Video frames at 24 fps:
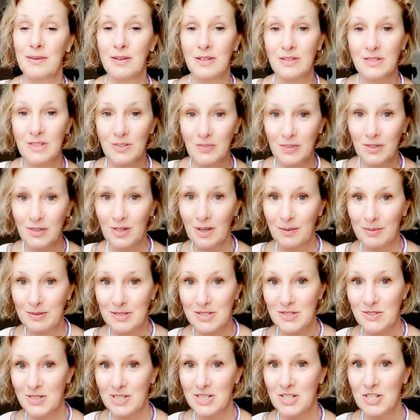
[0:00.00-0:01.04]
And I'll give you a couple of
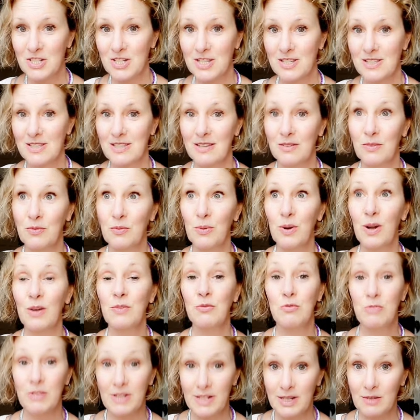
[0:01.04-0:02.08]
strategies that have worked
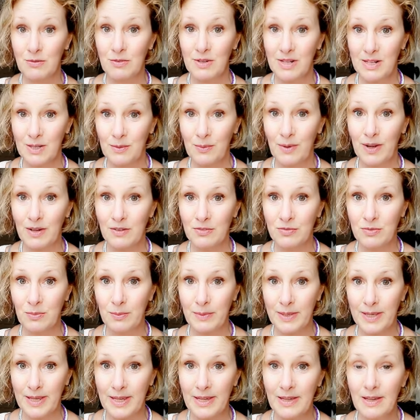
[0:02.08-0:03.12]
really, really well for
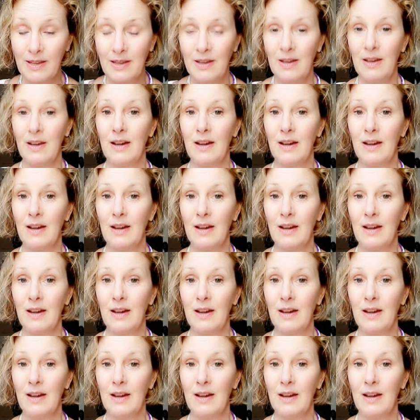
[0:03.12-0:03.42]
me.